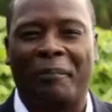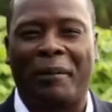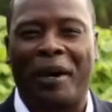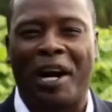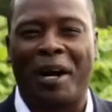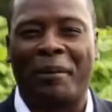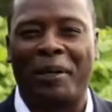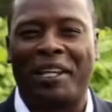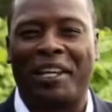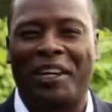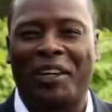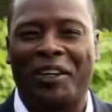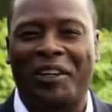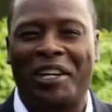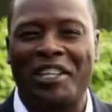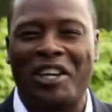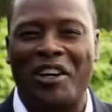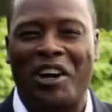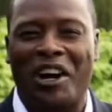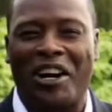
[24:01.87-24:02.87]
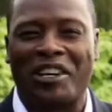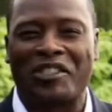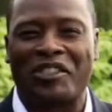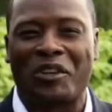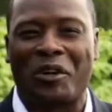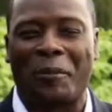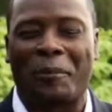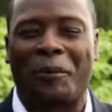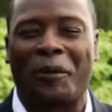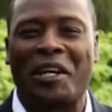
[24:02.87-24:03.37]
your barbecue and you're
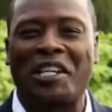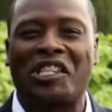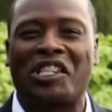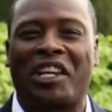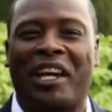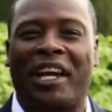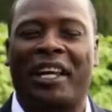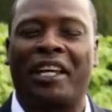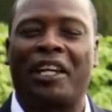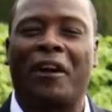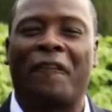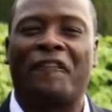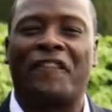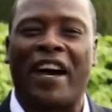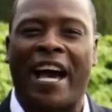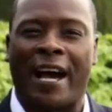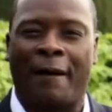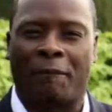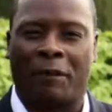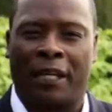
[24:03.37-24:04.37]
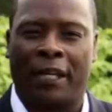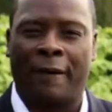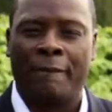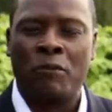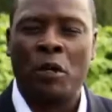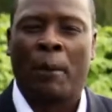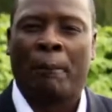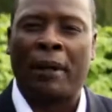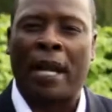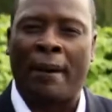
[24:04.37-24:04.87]
also appreciating your family.
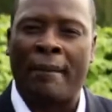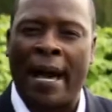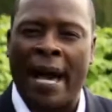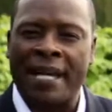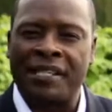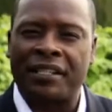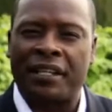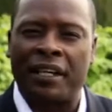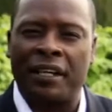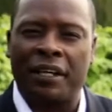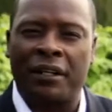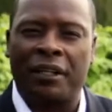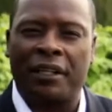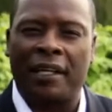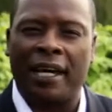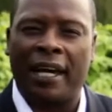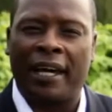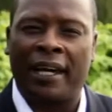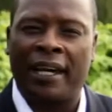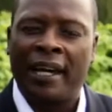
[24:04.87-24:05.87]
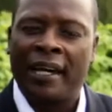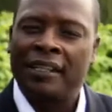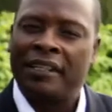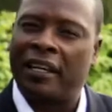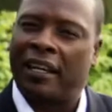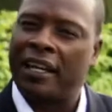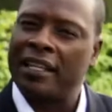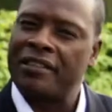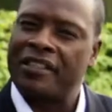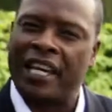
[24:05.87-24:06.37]
But I'm asking you today
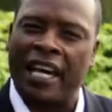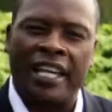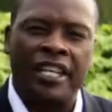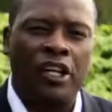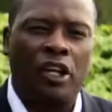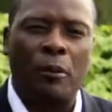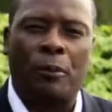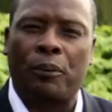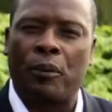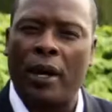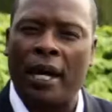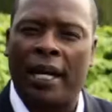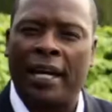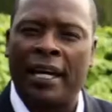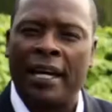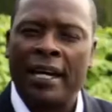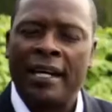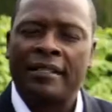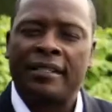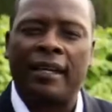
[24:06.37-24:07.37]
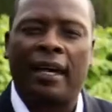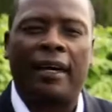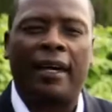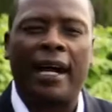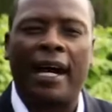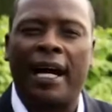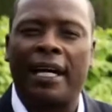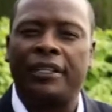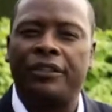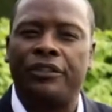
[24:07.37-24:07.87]
to continue to pray. Say,
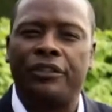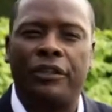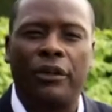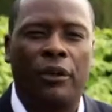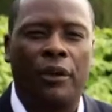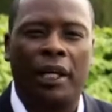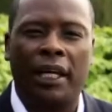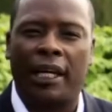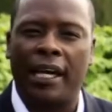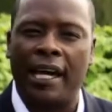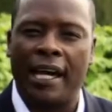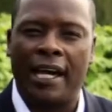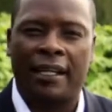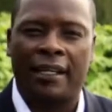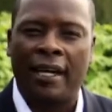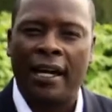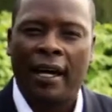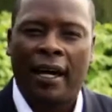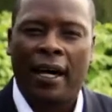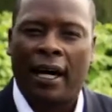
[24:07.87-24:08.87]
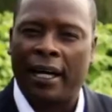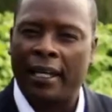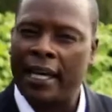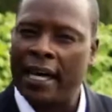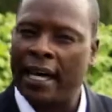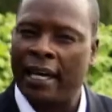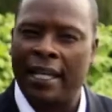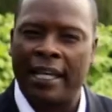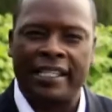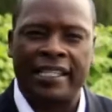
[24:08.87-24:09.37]
God, do it again.
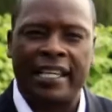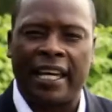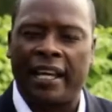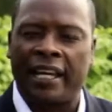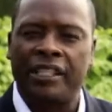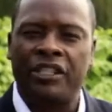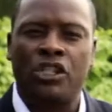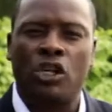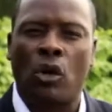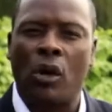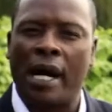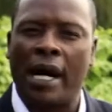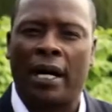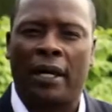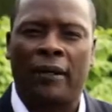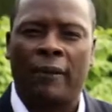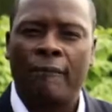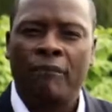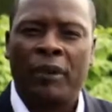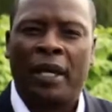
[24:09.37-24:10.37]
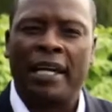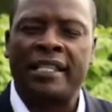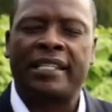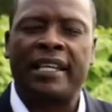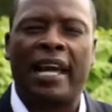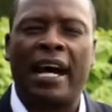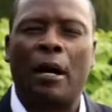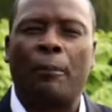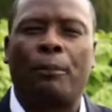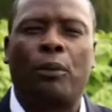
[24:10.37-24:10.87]
Again, he said in Joel, he
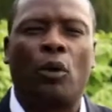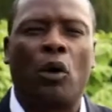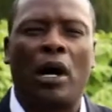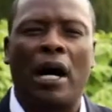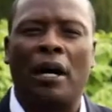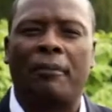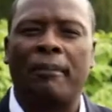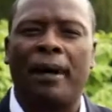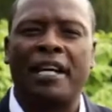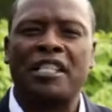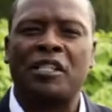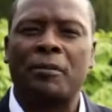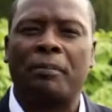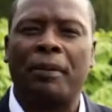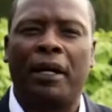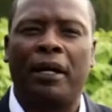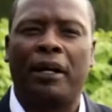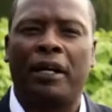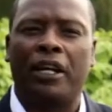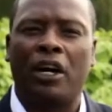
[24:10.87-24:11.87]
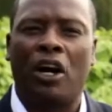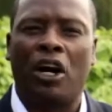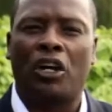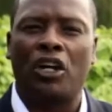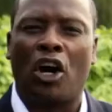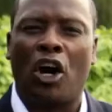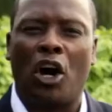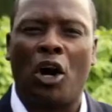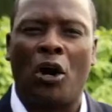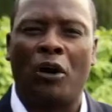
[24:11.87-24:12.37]
said, I'll pour out my spirit
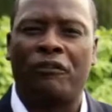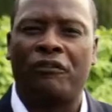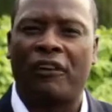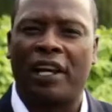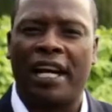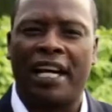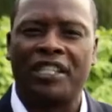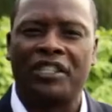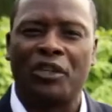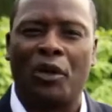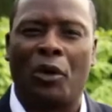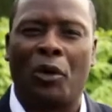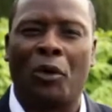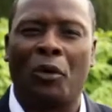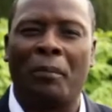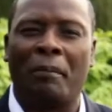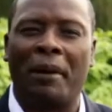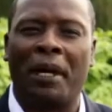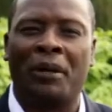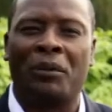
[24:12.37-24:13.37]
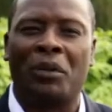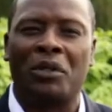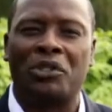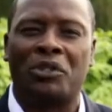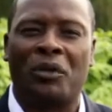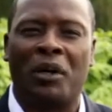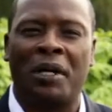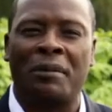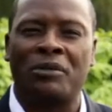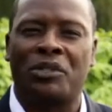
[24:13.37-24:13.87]
on all flesh. Old men will
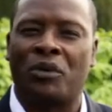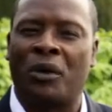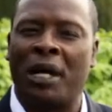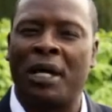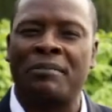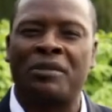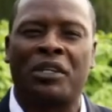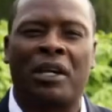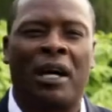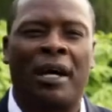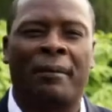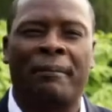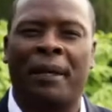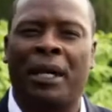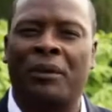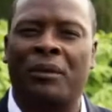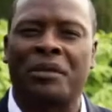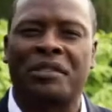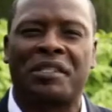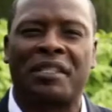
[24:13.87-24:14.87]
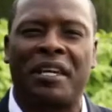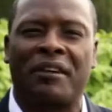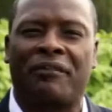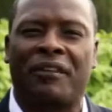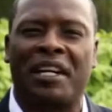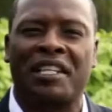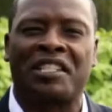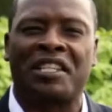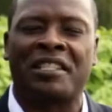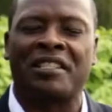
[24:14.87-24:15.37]
dream dreams, young men will see
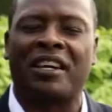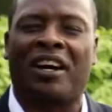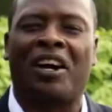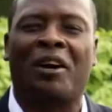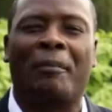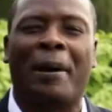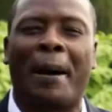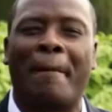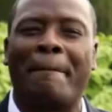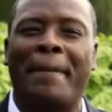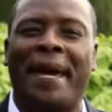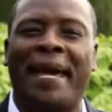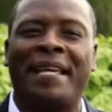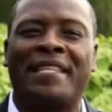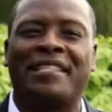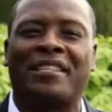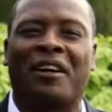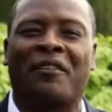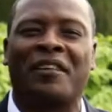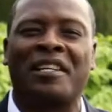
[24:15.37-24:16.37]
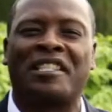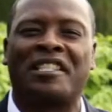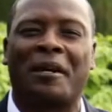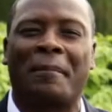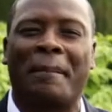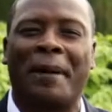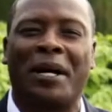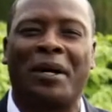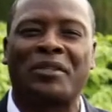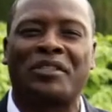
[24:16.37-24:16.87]
visions. On my maidservants
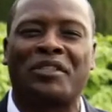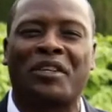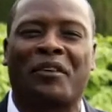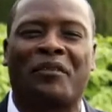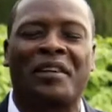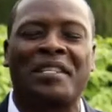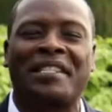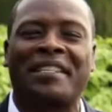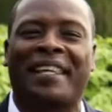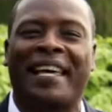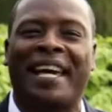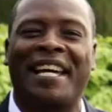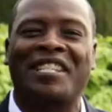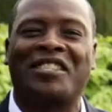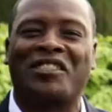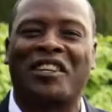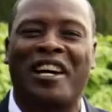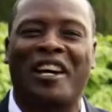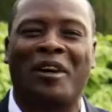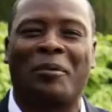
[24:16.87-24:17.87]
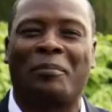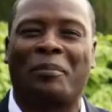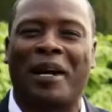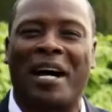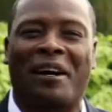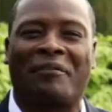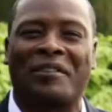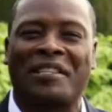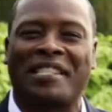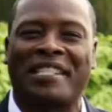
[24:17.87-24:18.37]
and male servants, they shall
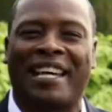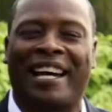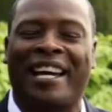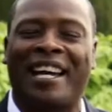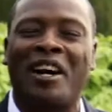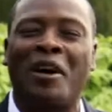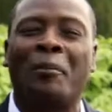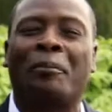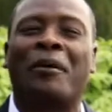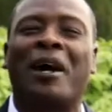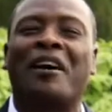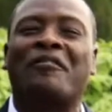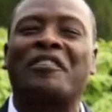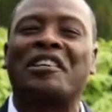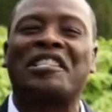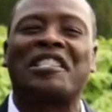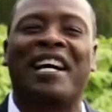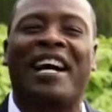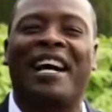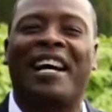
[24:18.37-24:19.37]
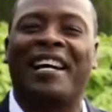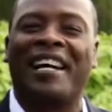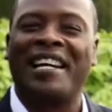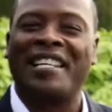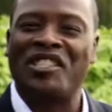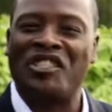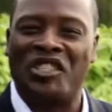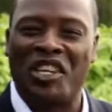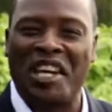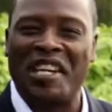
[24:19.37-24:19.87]
prophesy. Prophesy,
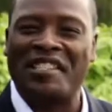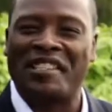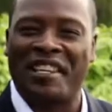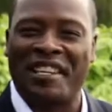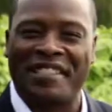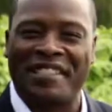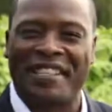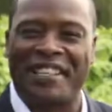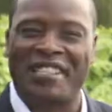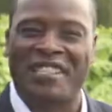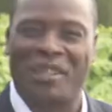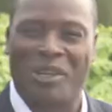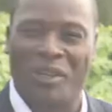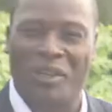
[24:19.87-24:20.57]
Jesus is